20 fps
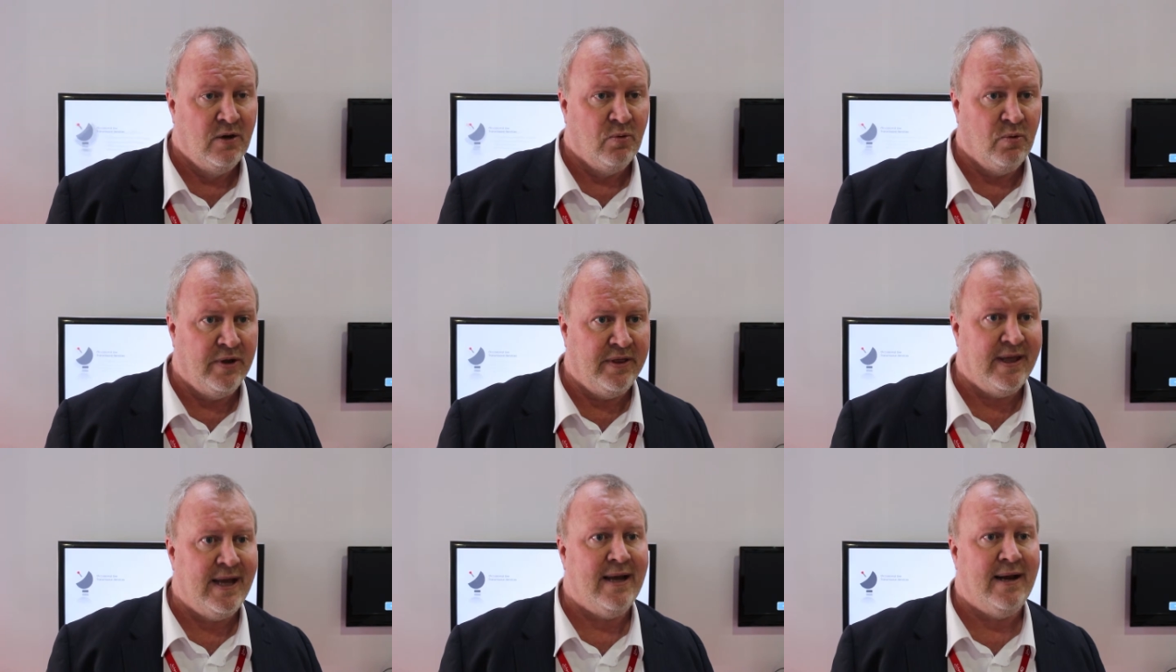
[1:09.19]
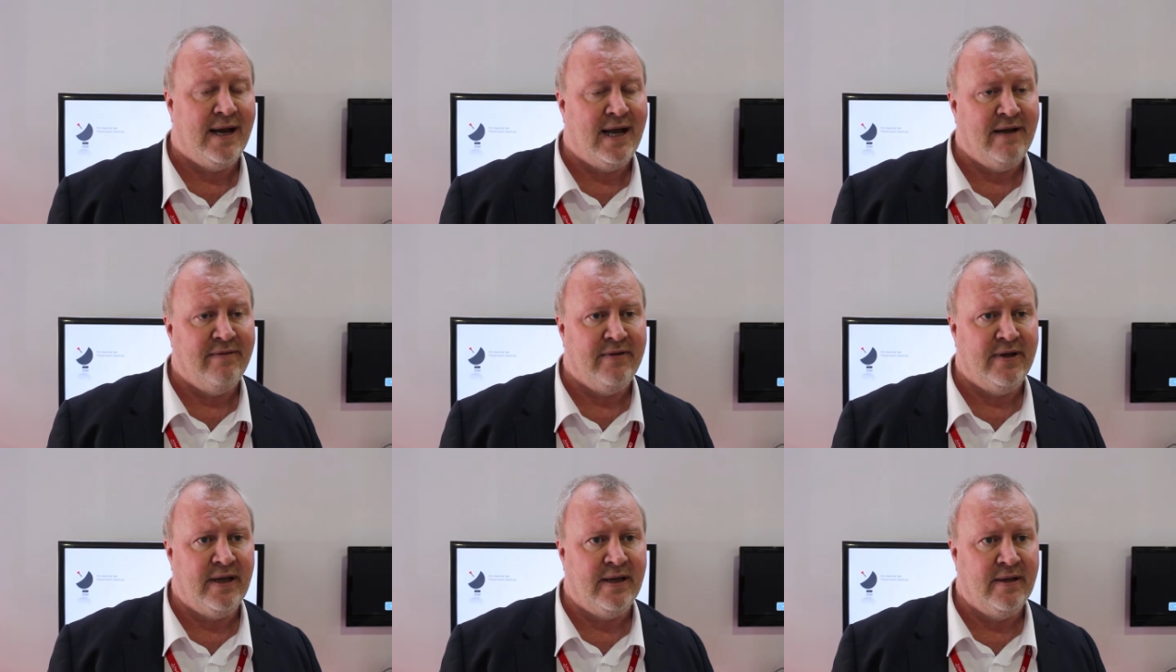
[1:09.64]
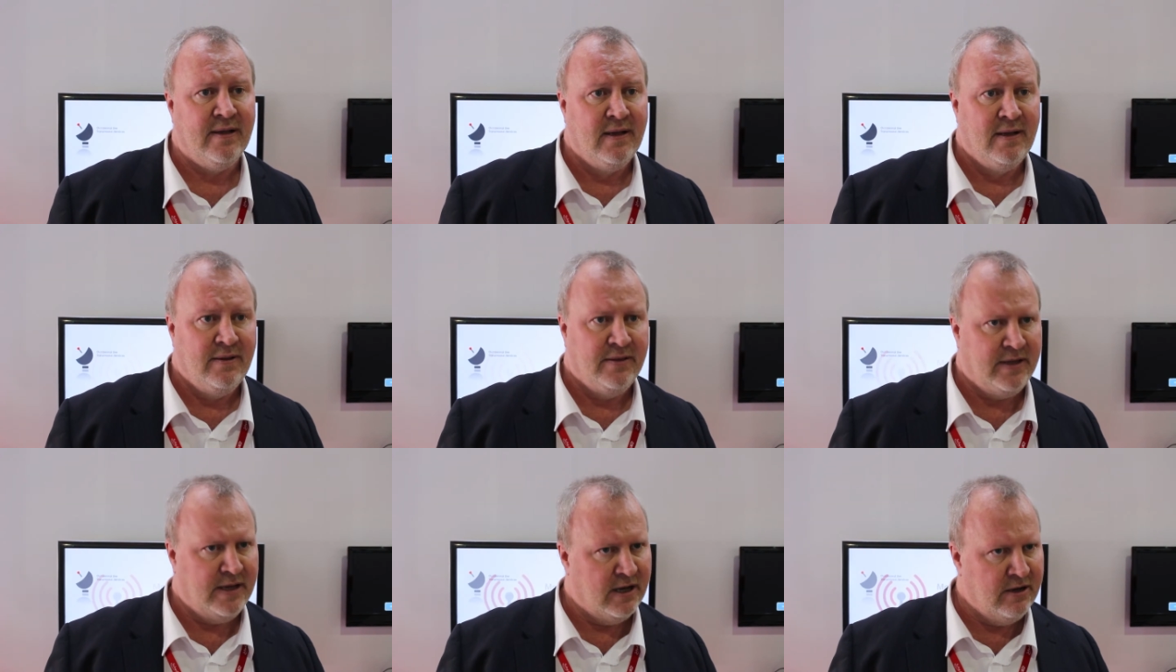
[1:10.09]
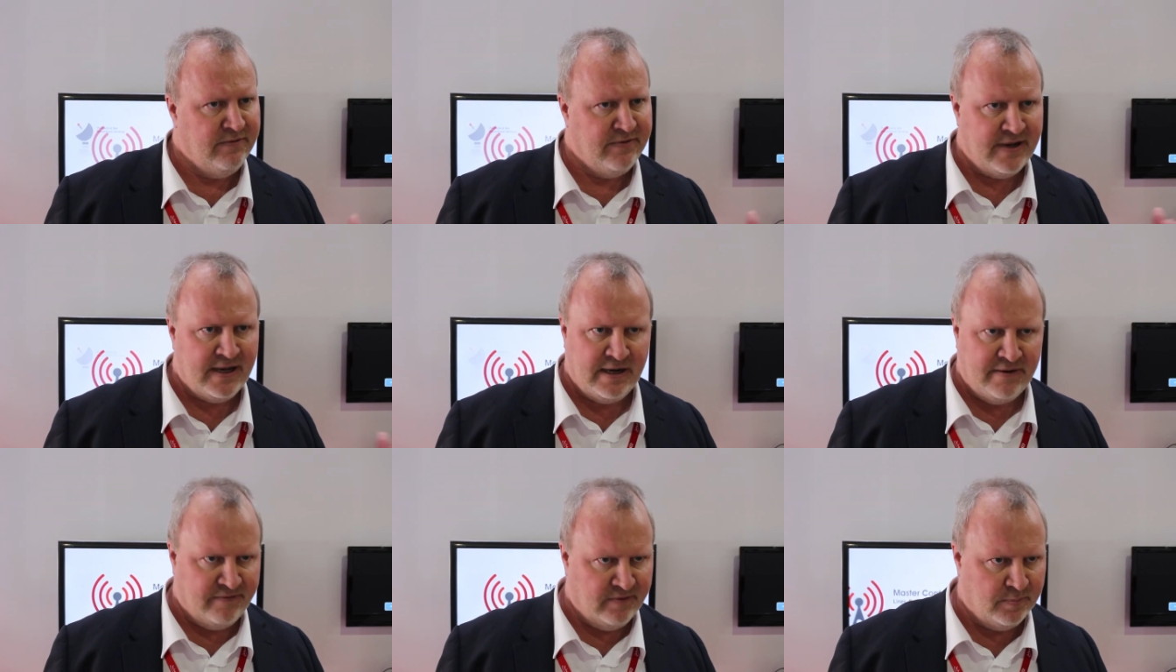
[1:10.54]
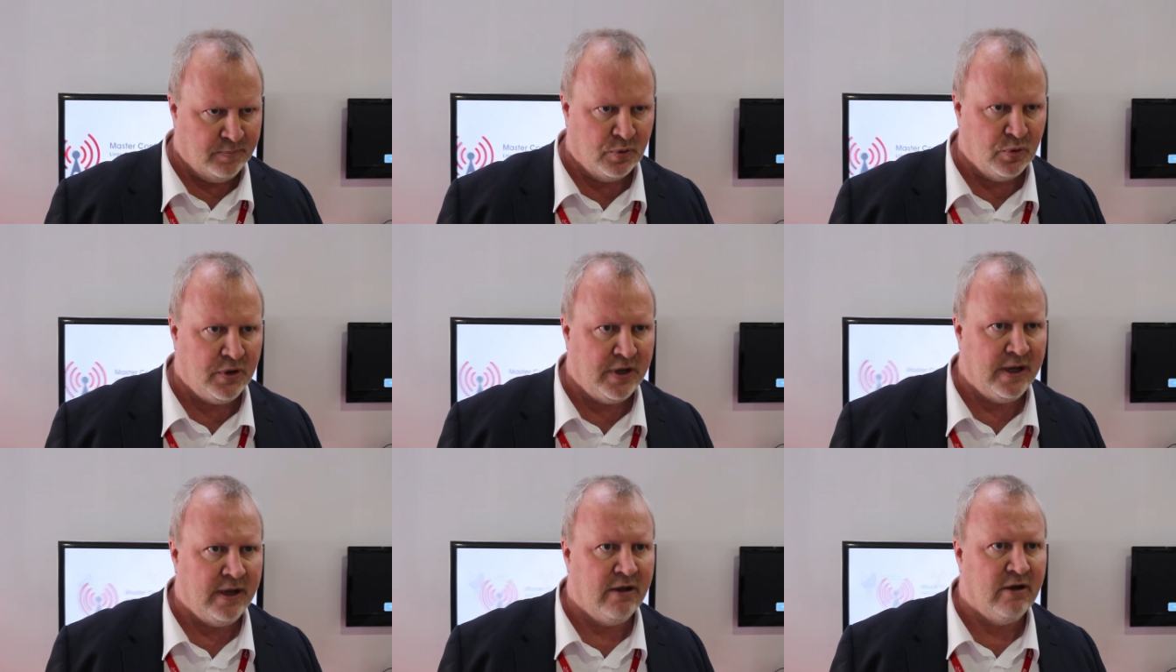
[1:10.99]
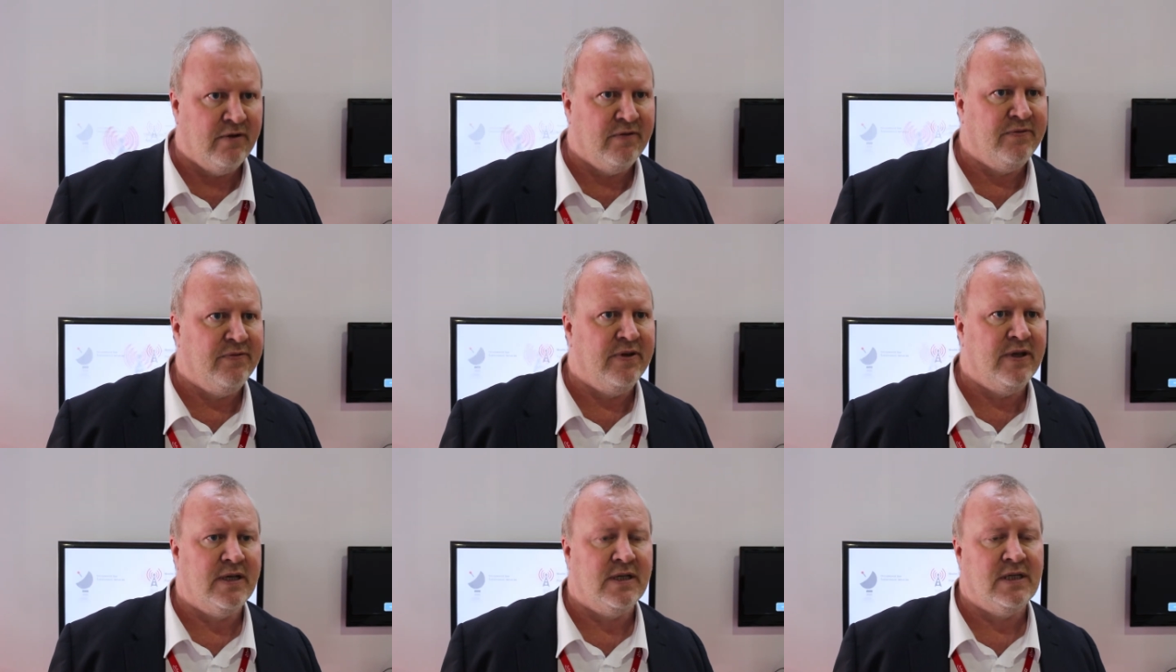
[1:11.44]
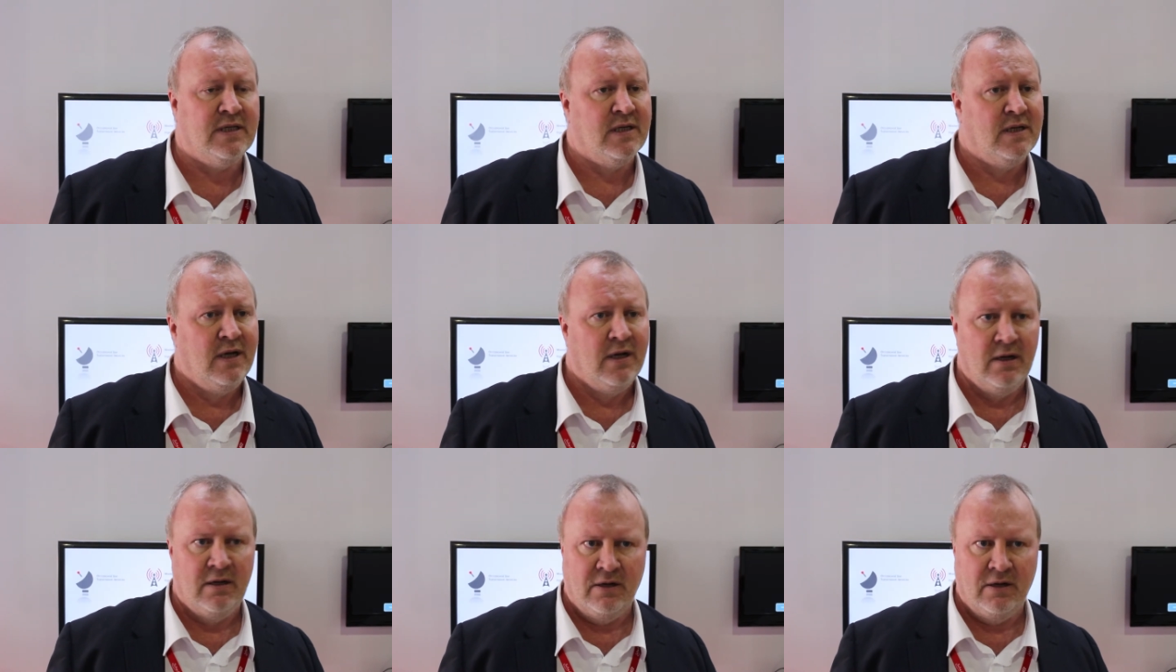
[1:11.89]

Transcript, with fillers: without having the overhead of a booking office,